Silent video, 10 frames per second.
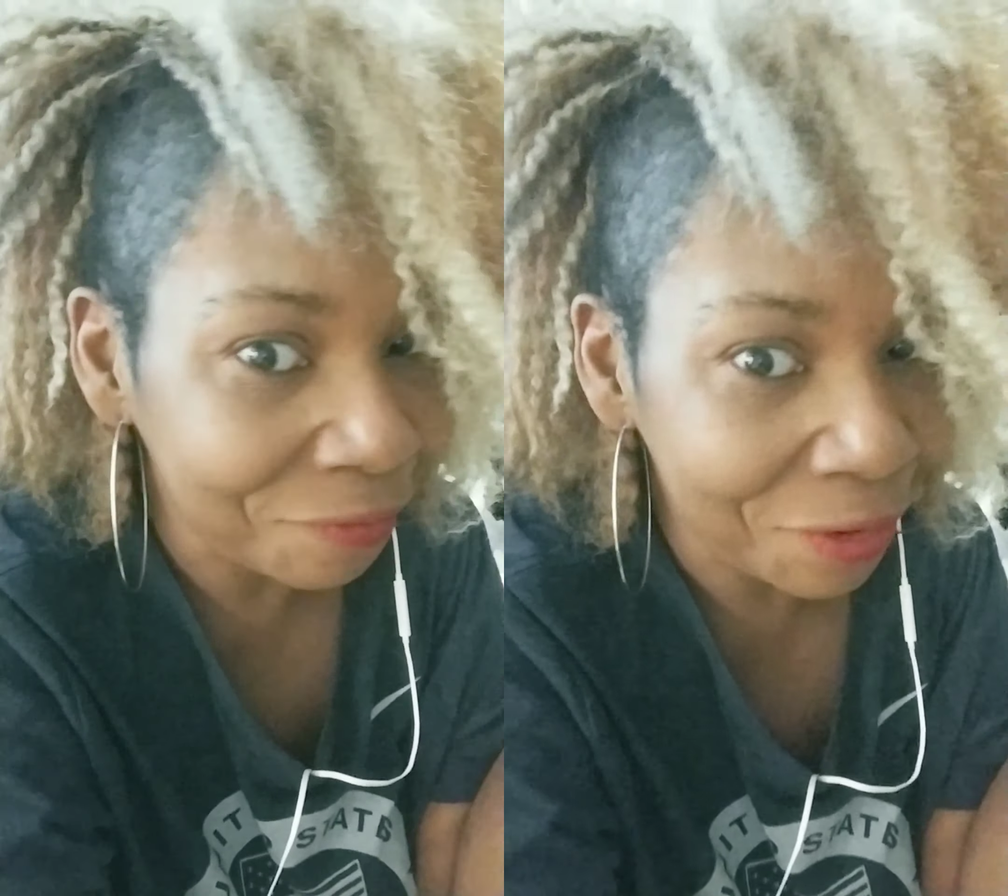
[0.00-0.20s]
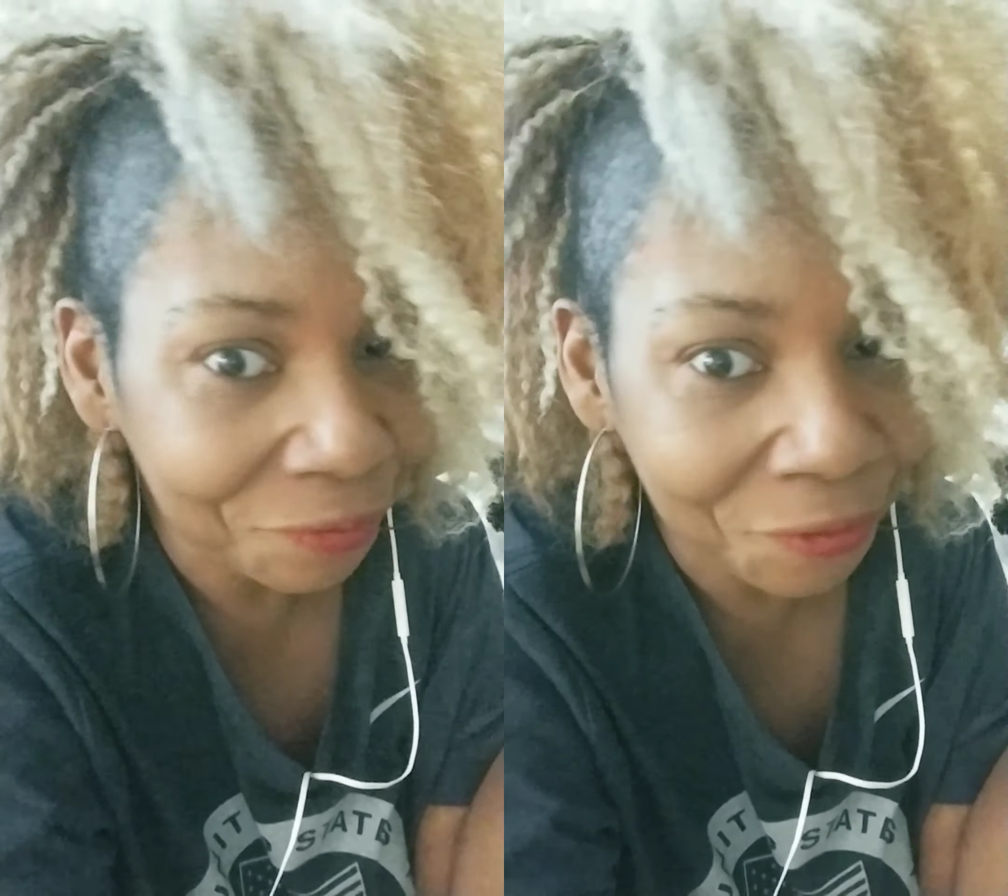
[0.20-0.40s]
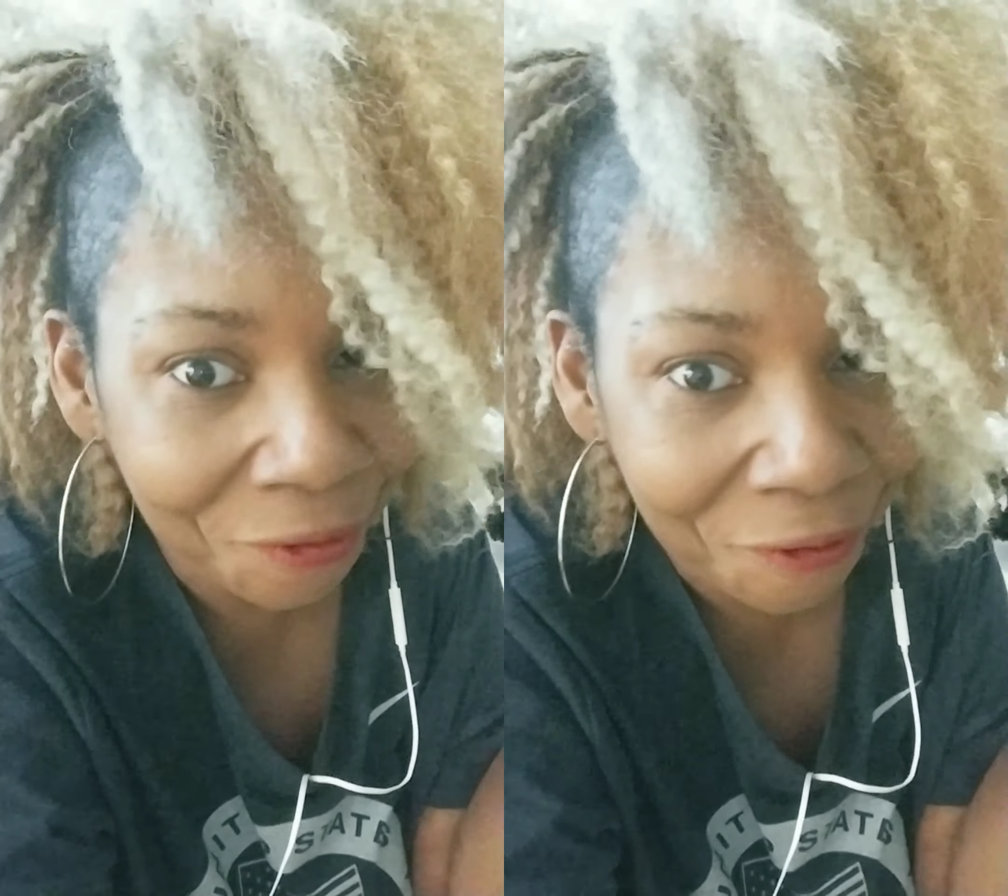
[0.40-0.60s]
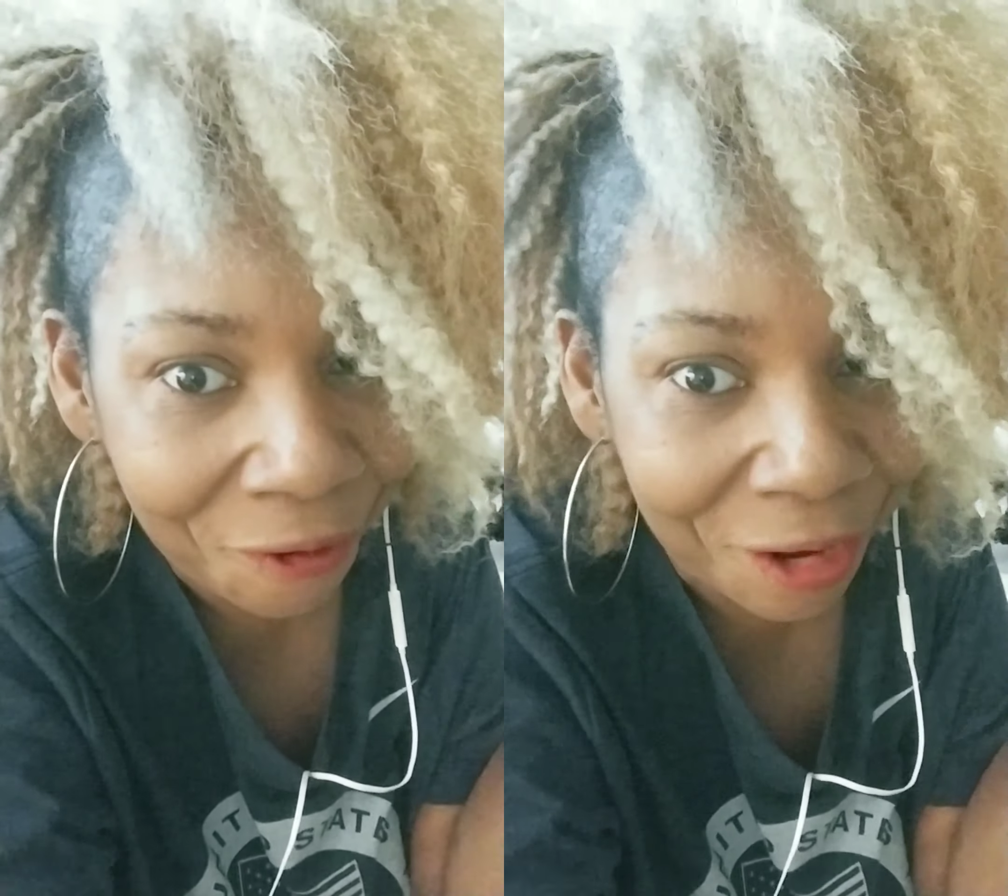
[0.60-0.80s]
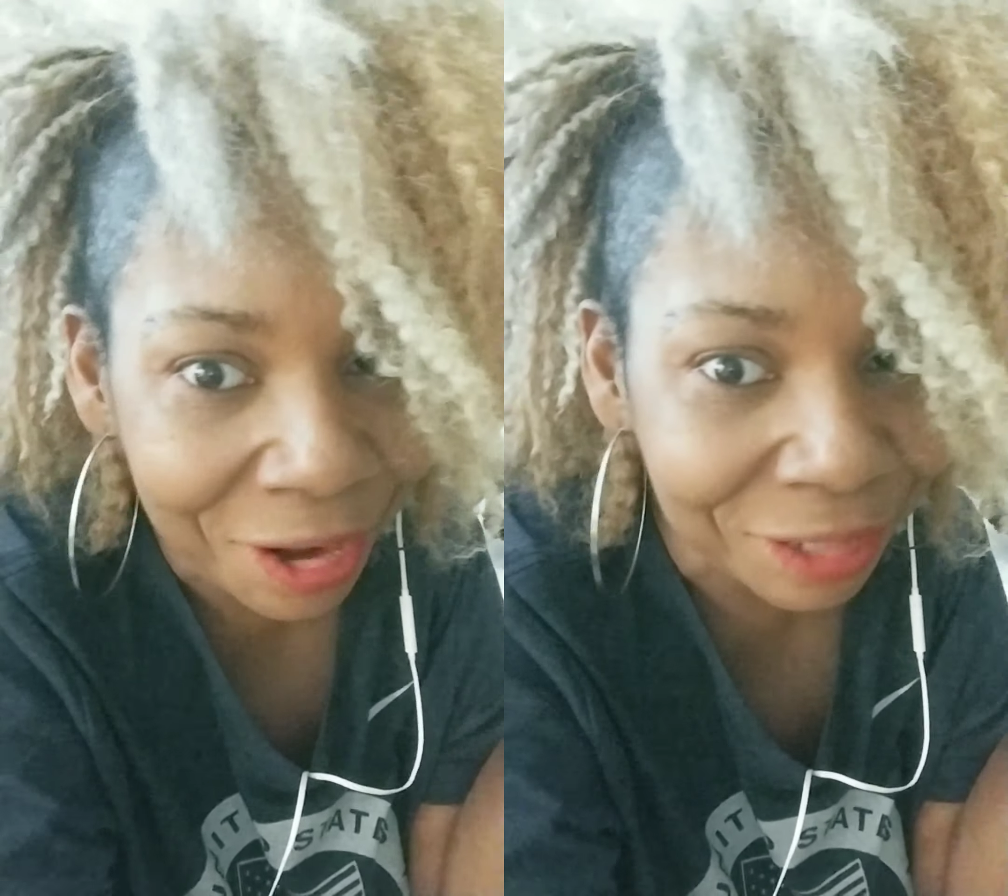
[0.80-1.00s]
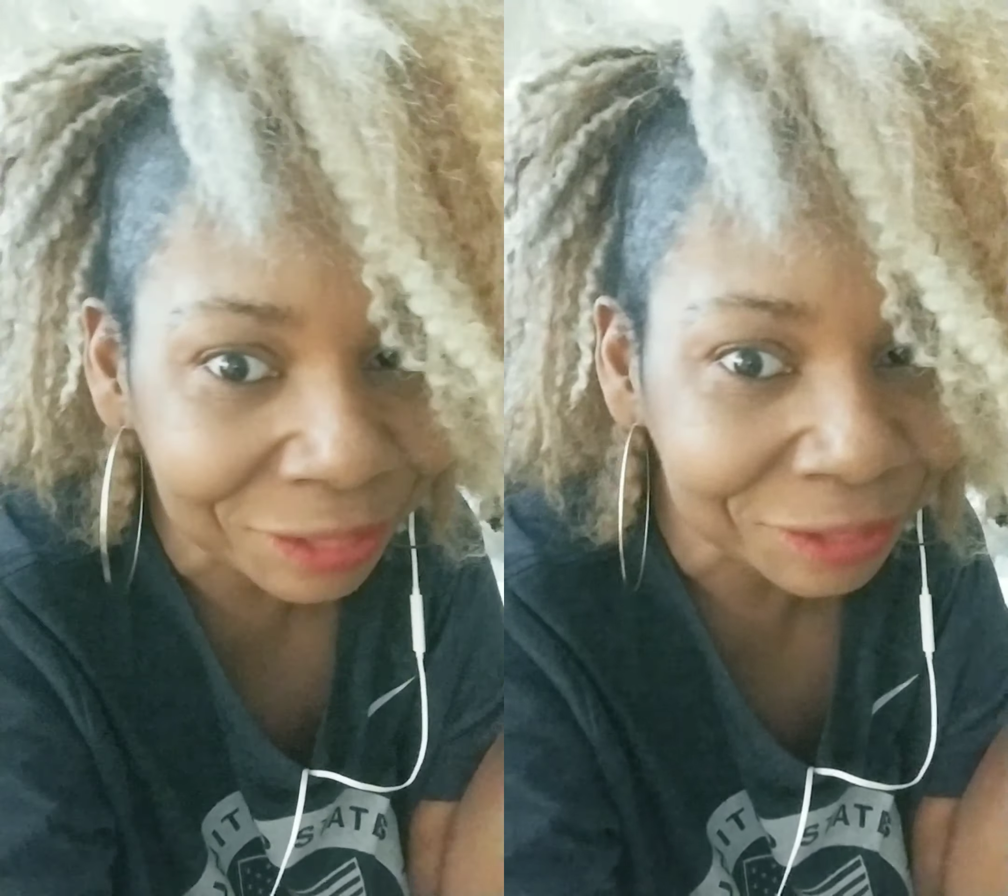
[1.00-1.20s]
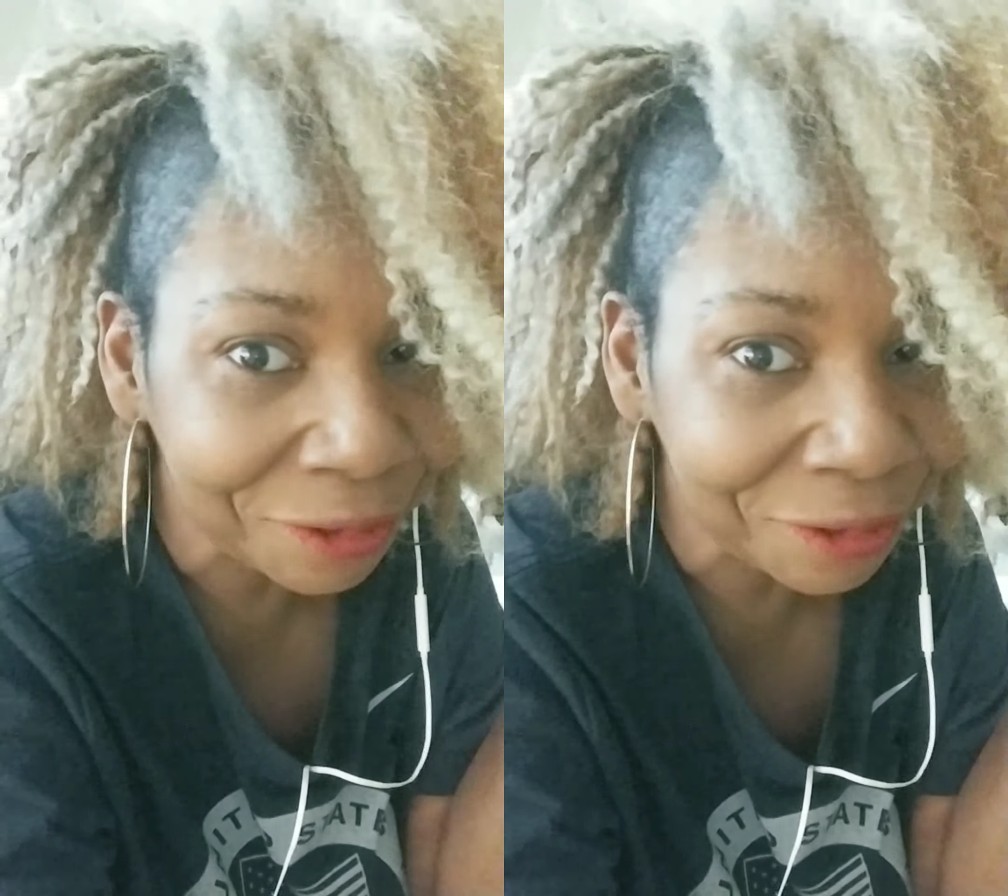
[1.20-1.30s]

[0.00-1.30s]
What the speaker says: of course,